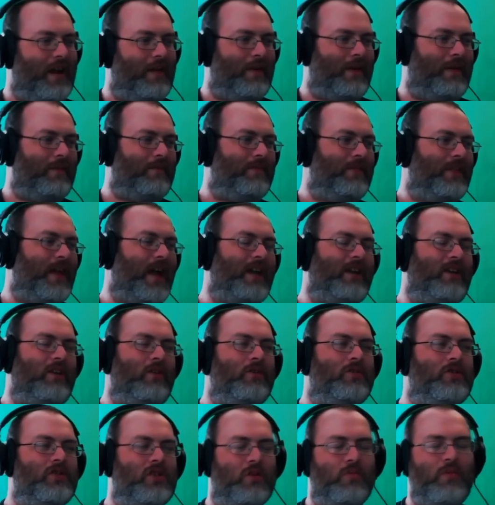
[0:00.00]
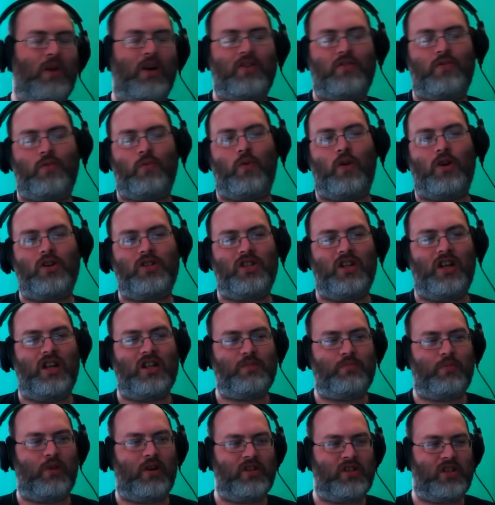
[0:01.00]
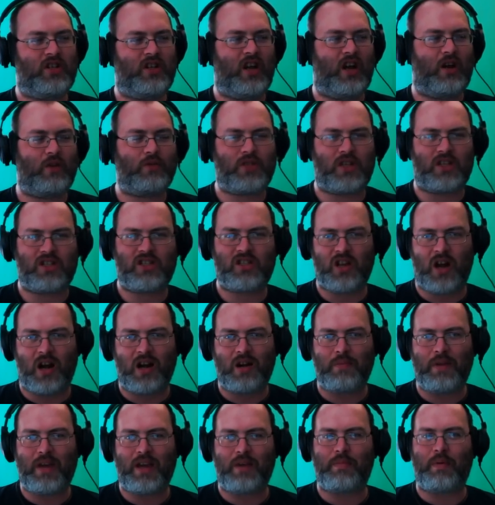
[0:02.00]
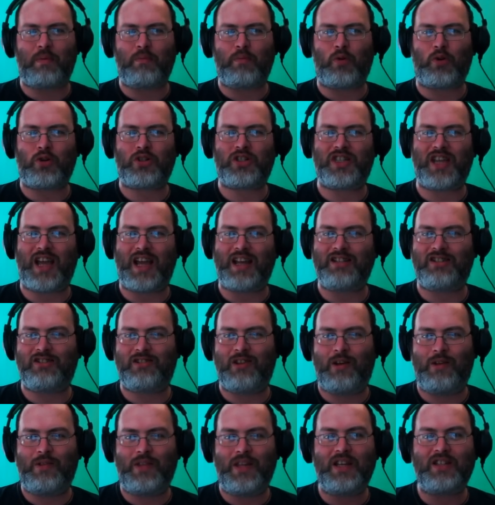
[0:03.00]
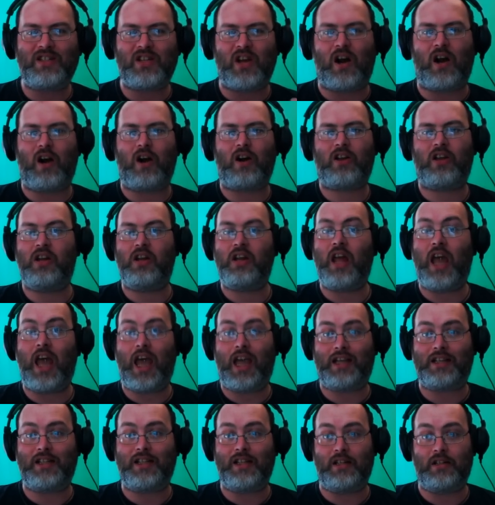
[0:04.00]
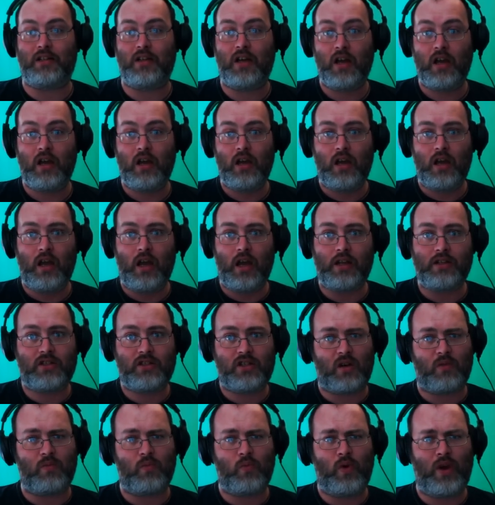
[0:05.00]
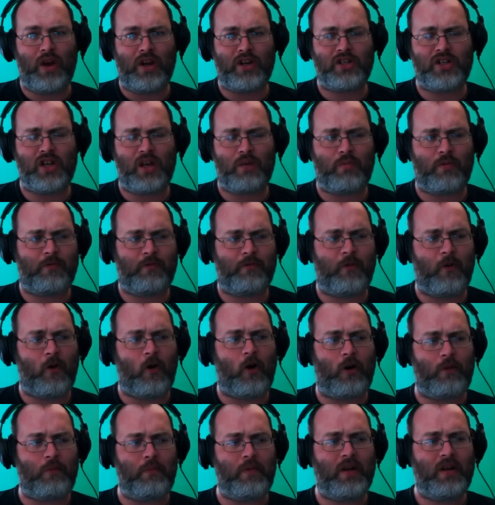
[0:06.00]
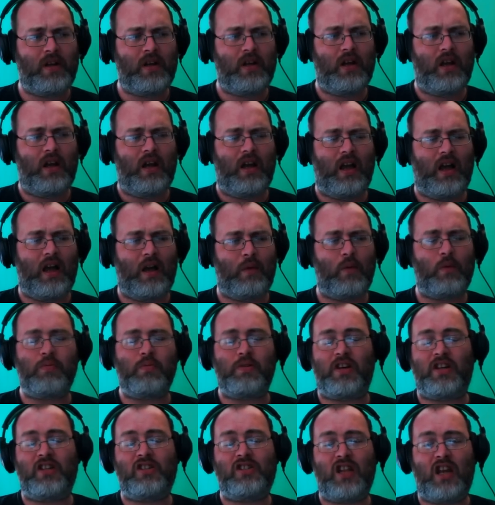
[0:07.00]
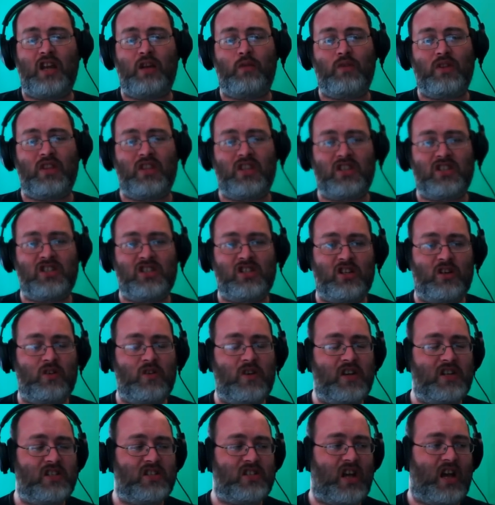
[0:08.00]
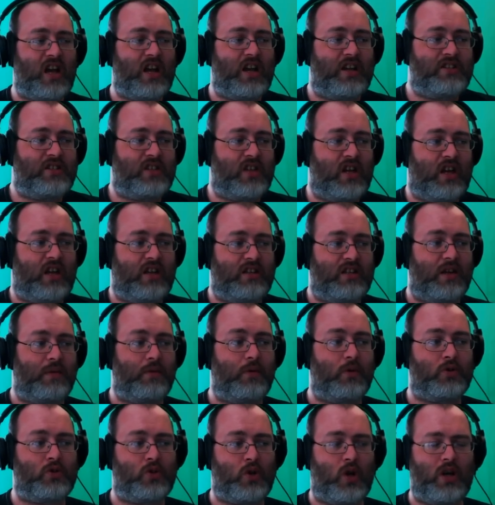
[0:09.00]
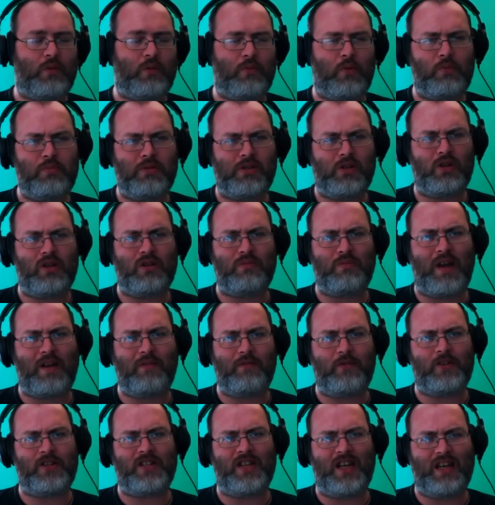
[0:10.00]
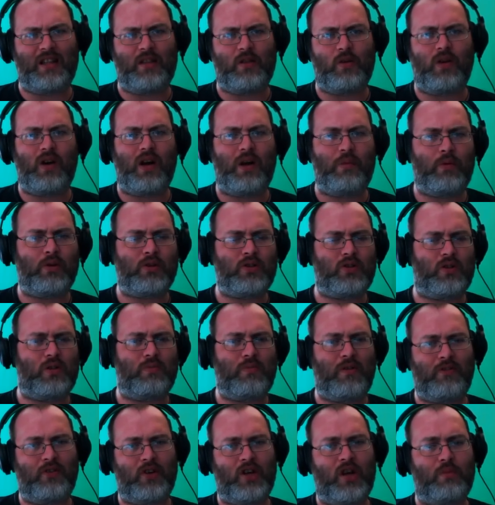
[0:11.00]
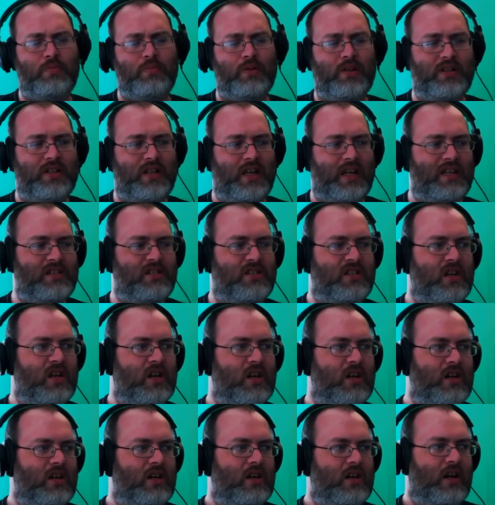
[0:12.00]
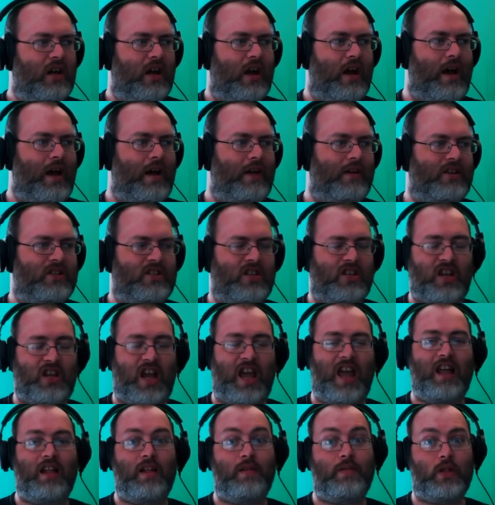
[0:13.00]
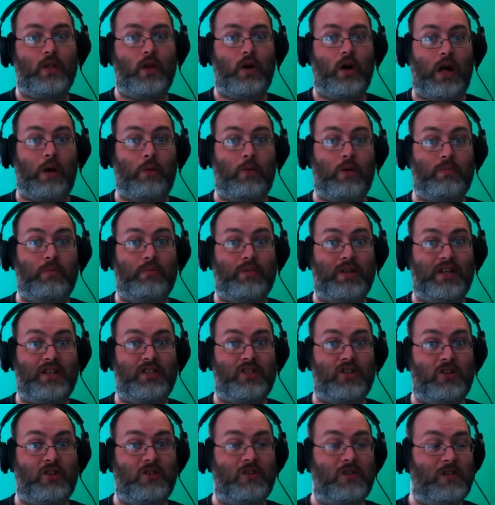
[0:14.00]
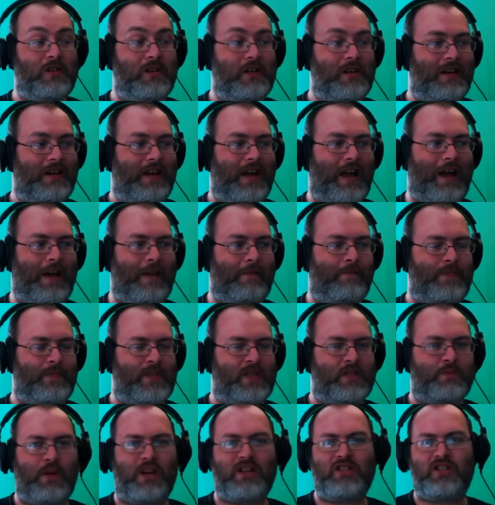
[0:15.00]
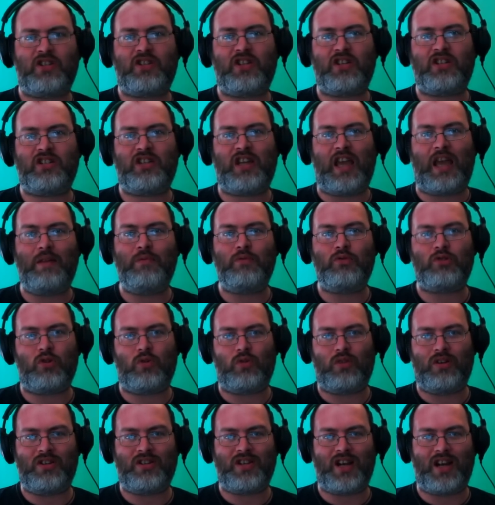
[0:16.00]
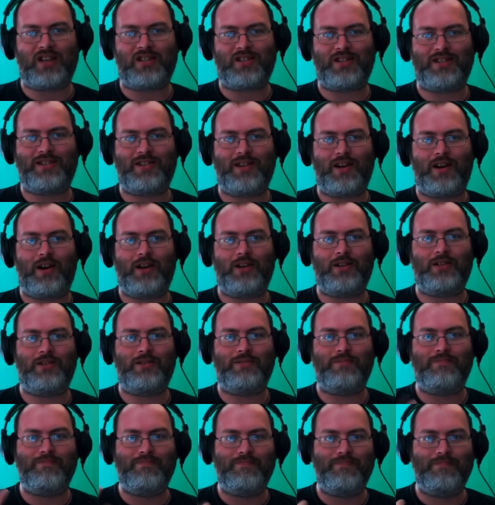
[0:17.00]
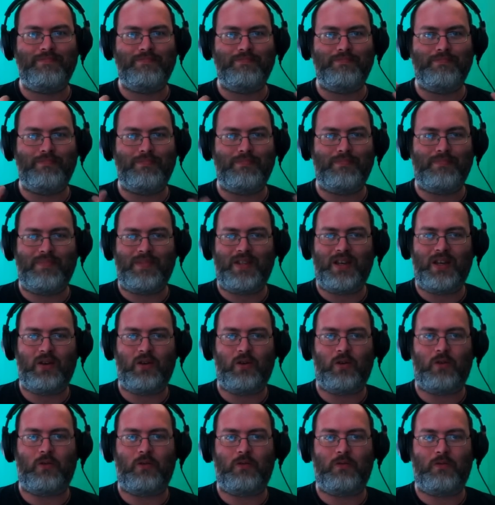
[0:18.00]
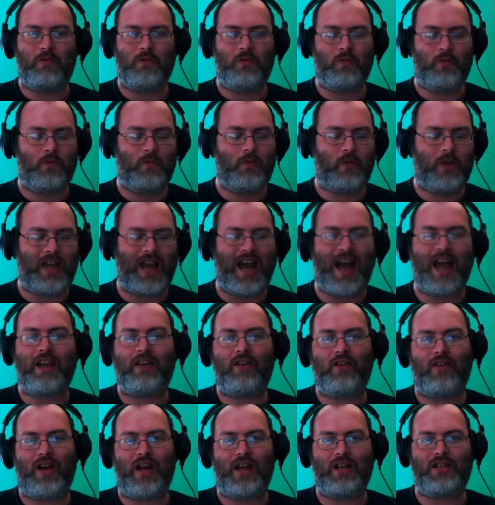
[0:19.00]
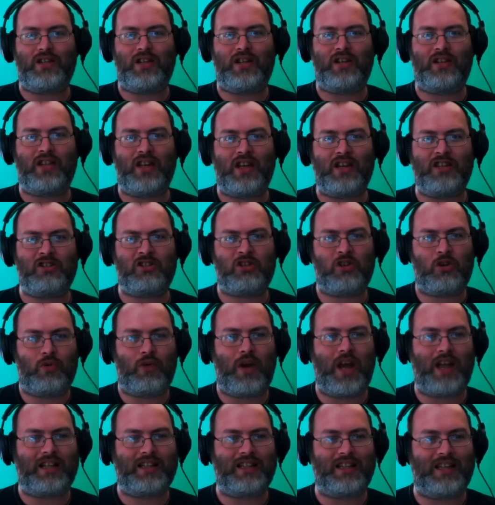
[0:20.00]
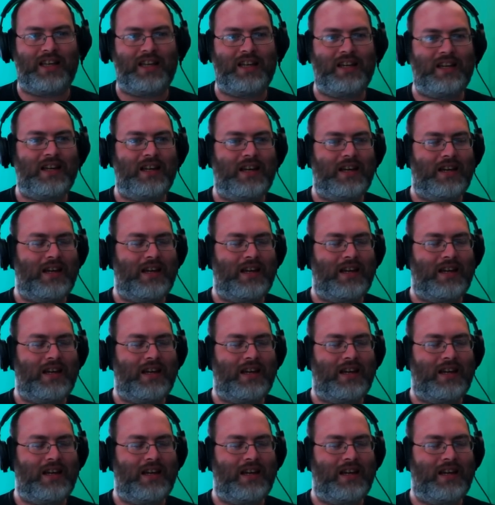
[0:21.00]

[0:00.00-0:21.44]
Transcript: Anyway, thank you so much for watching this, boys and girls. It's starting to make a bit more sense now. These are connected in some way, shape or form. I will be continuing with this series as time goes on. I won't be doing them every day though. I will do them every couple of days. Because there's a hell of a lot I want to play soon. Especially since Game Joe has actually started, you know, categorizing things correctly.